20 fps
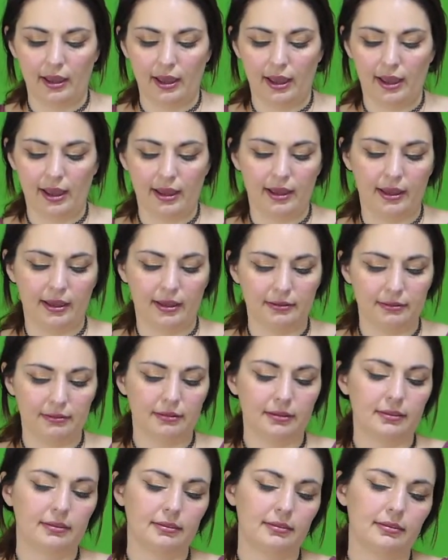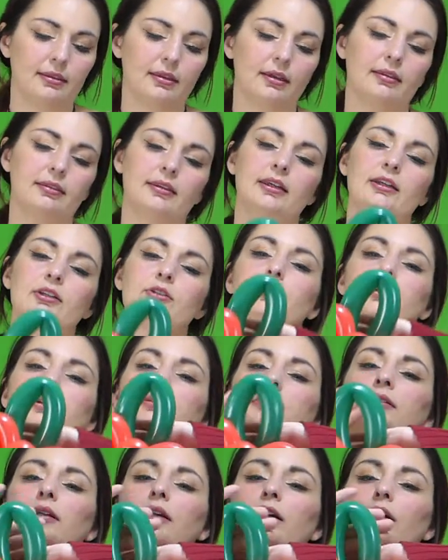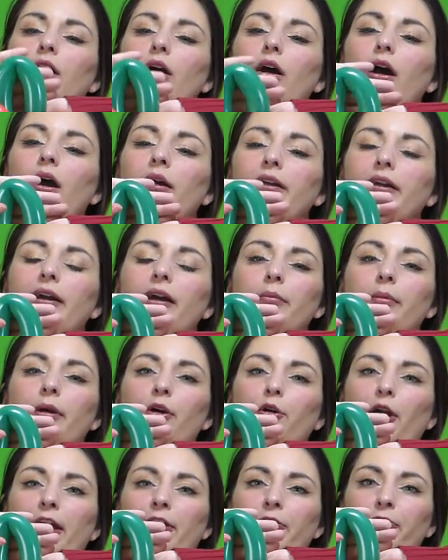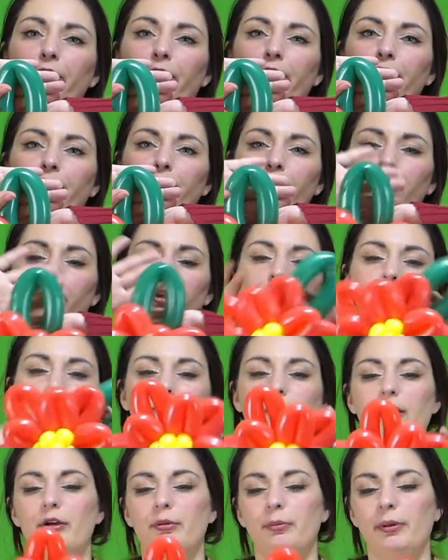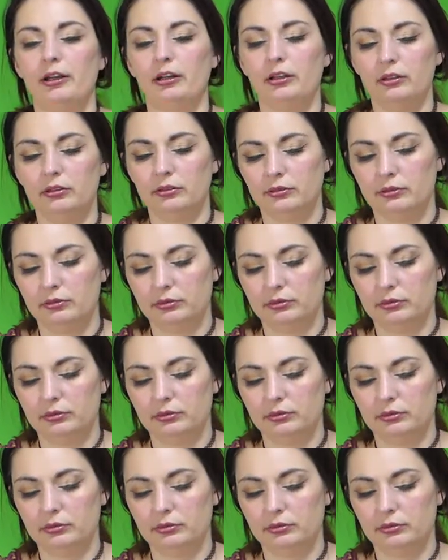And these ones here, I got about 8-finger for this flower petal.